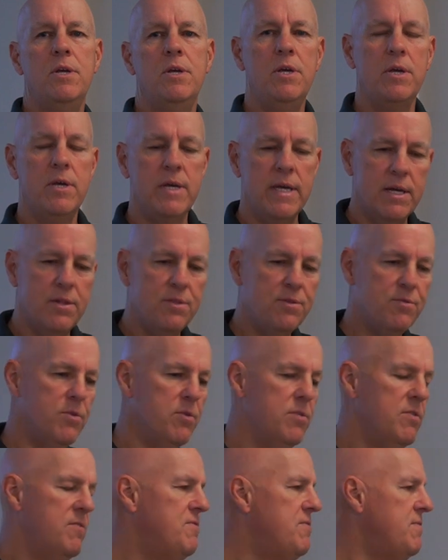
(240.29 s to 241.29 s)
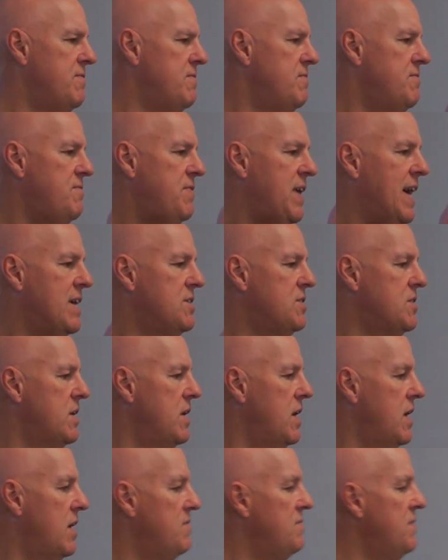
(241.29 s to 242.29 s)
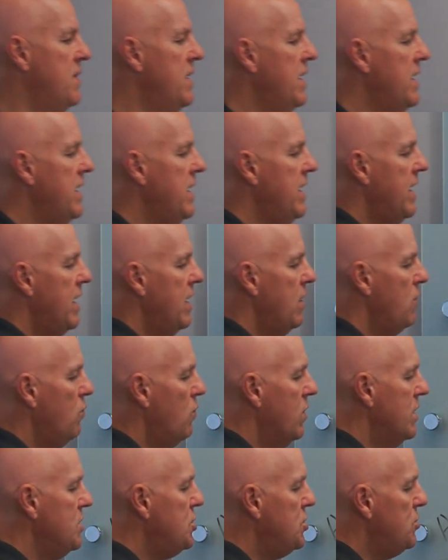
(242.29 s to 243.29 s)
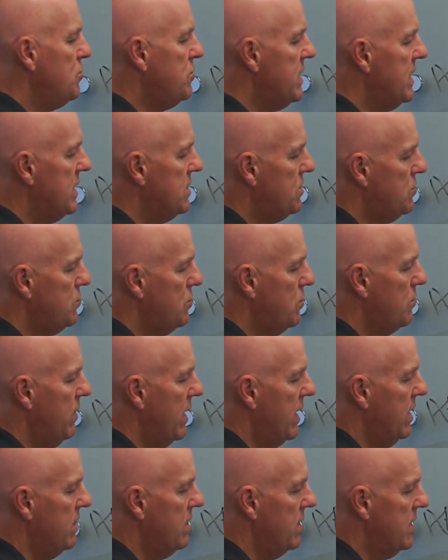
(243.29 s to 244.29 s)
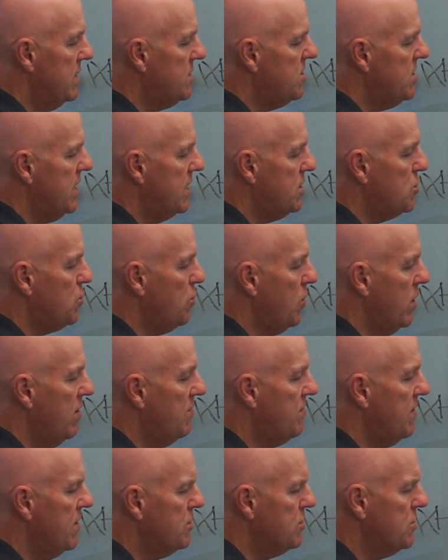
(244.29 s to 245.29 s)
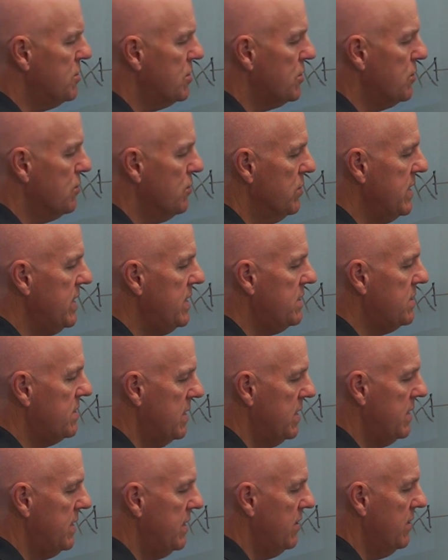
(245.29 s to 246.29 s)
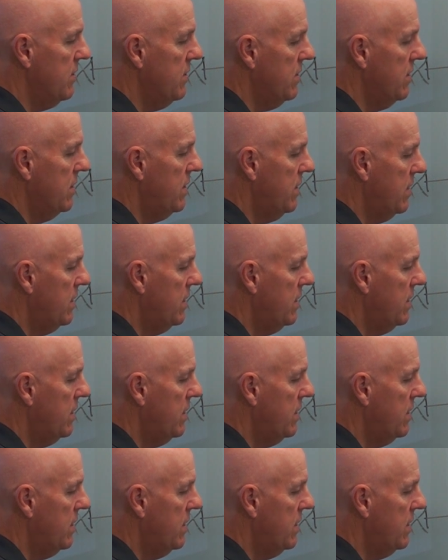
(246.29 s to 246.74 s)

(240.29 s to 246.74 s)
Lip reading: You get through it fast enough, and once you get to around, let's say, 1200 degrees in here,